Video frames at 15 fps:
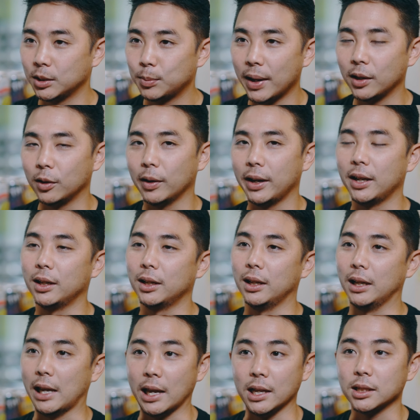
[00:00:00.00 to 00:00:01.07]
spent grain
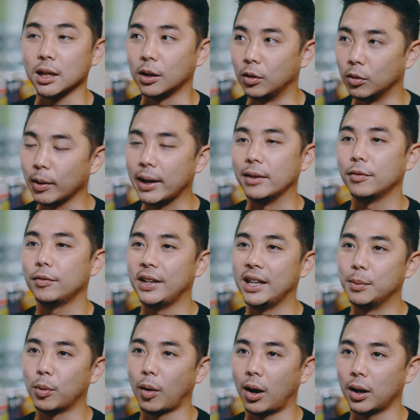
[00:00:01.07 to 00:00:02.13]
is a great
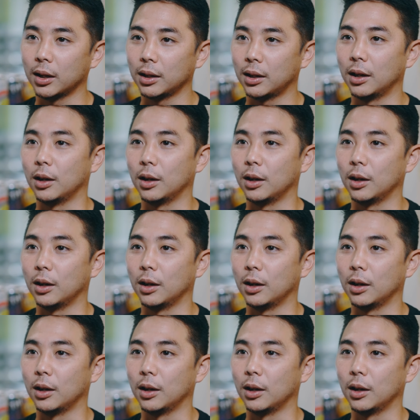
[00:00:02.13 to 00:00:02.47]
feed product,